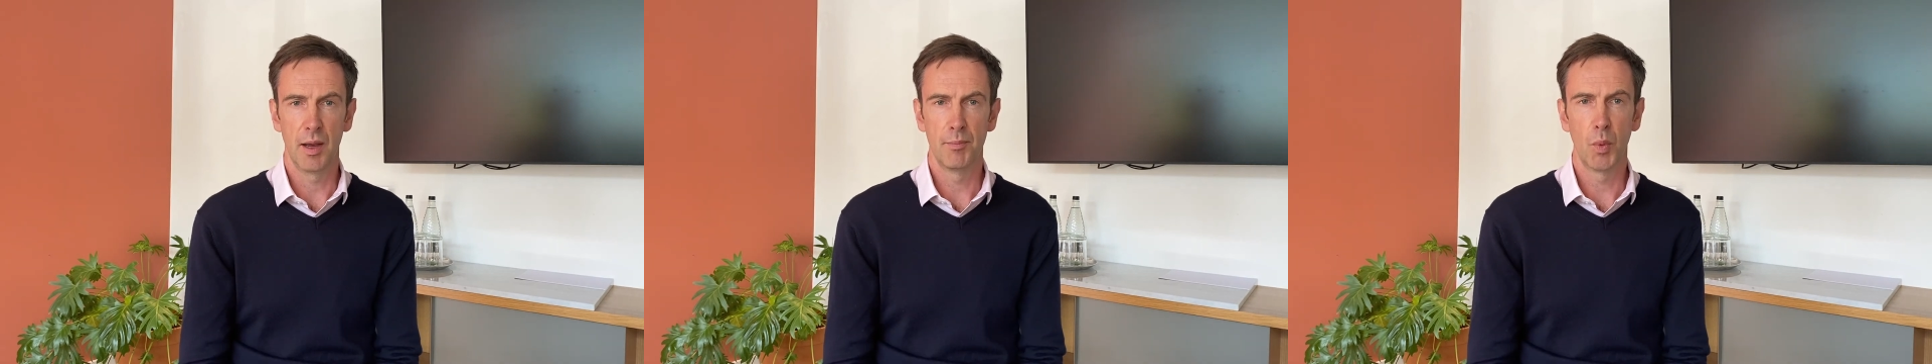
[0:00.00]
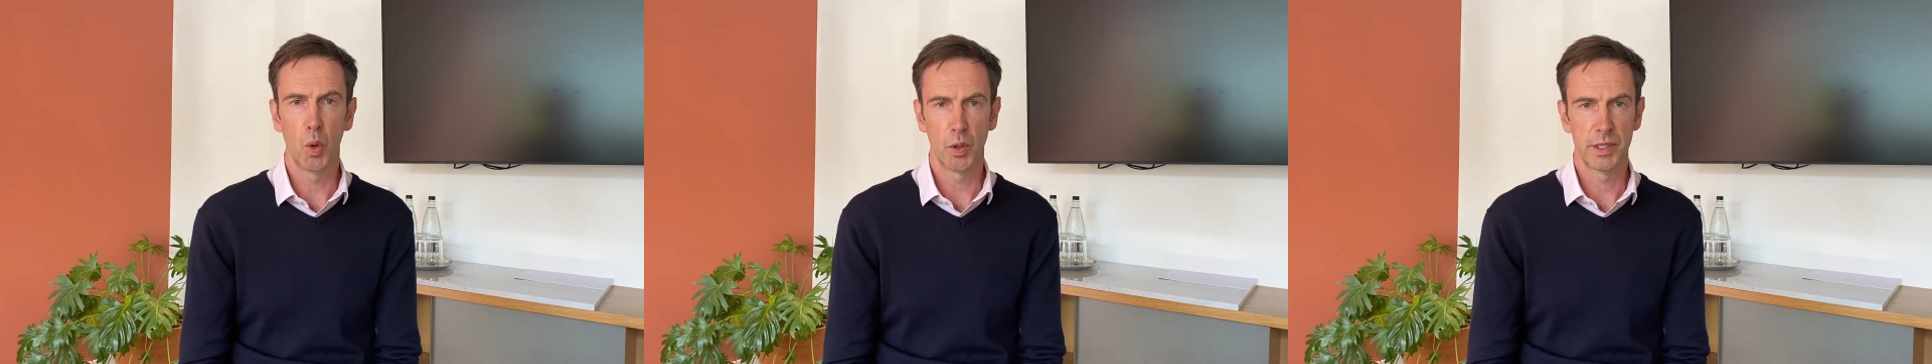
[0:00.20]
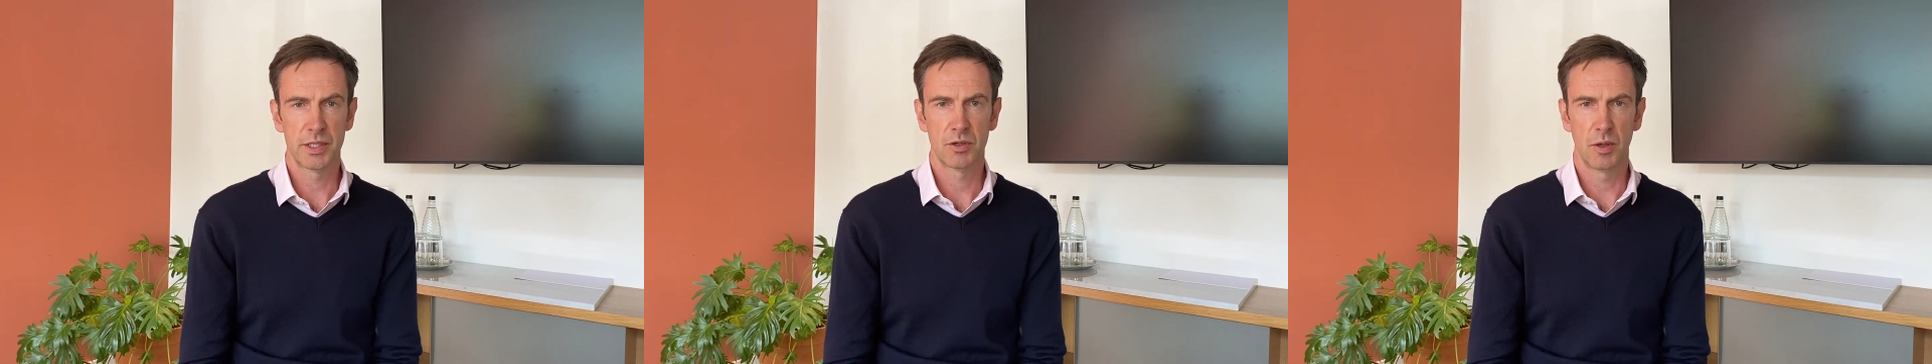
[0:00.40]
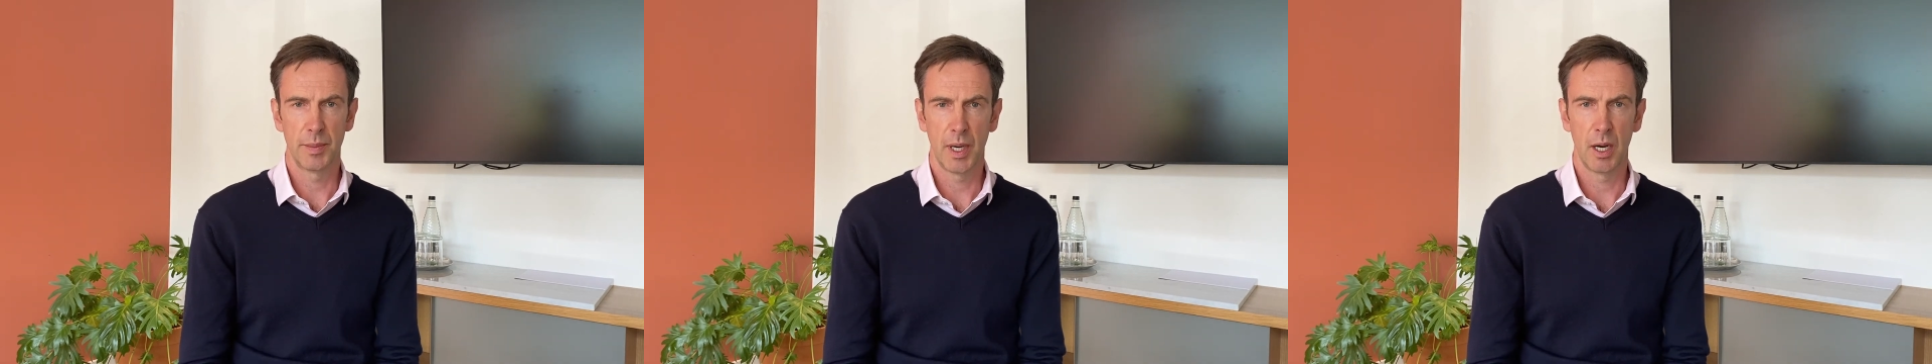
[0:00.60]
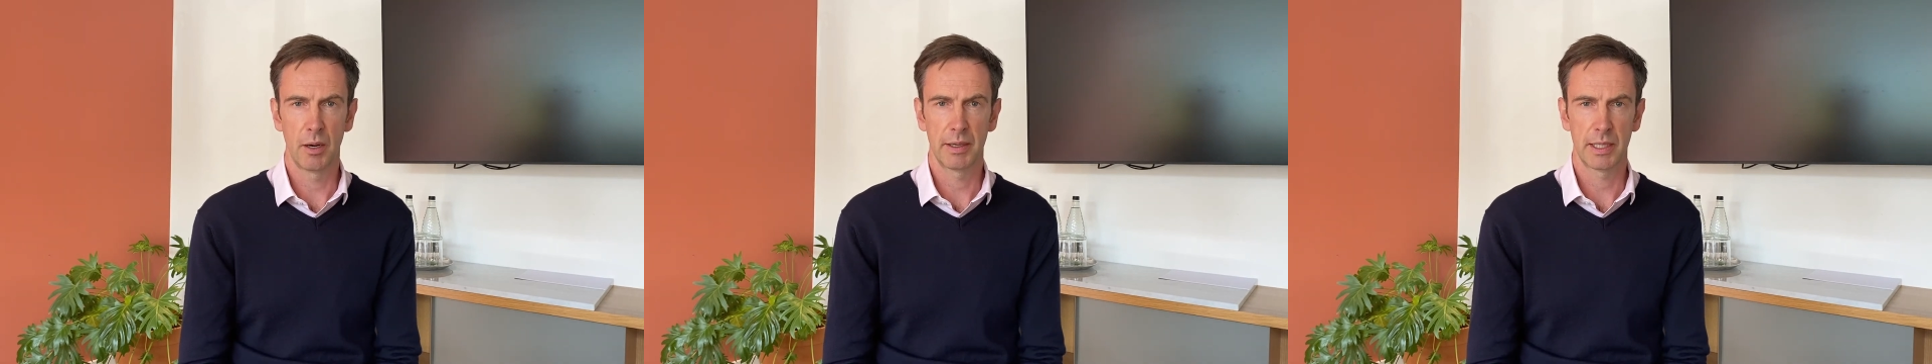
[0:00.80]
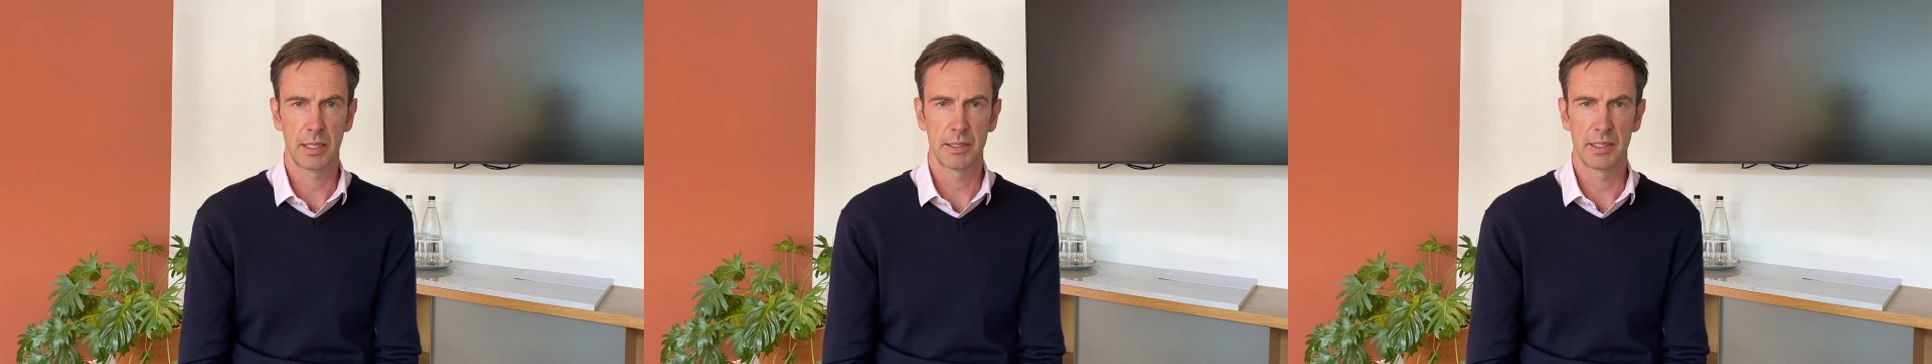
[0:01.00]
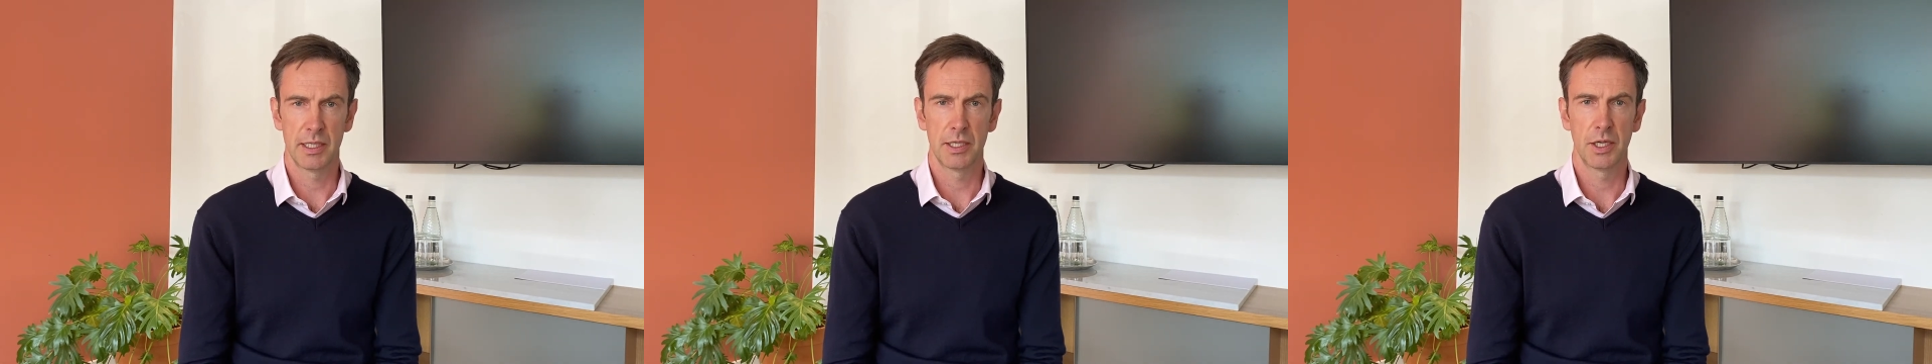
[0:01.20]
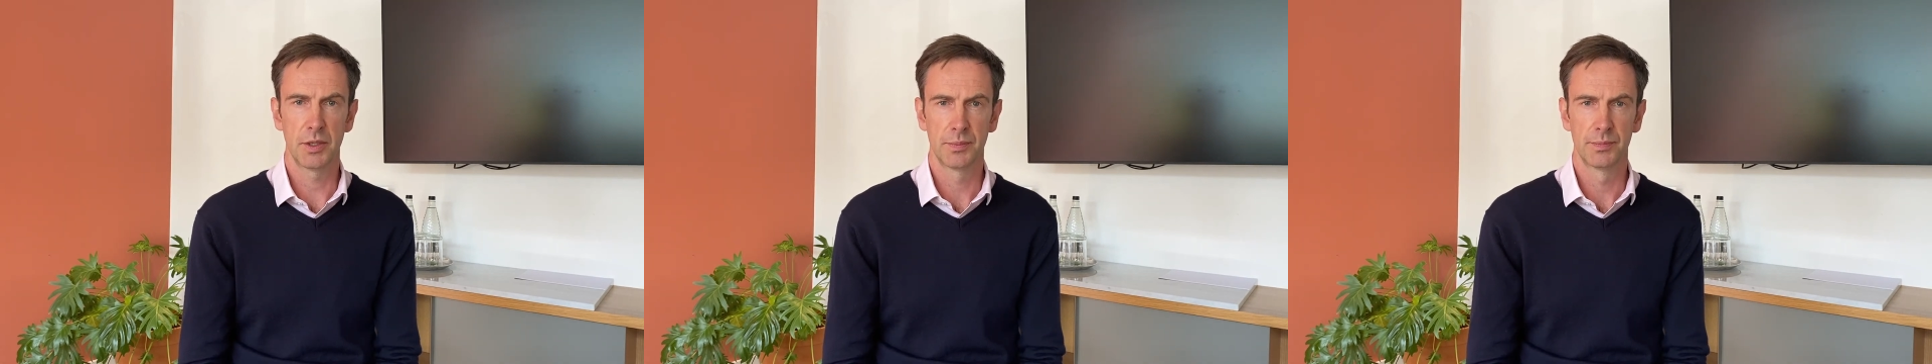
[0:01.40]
more interim hiring continue.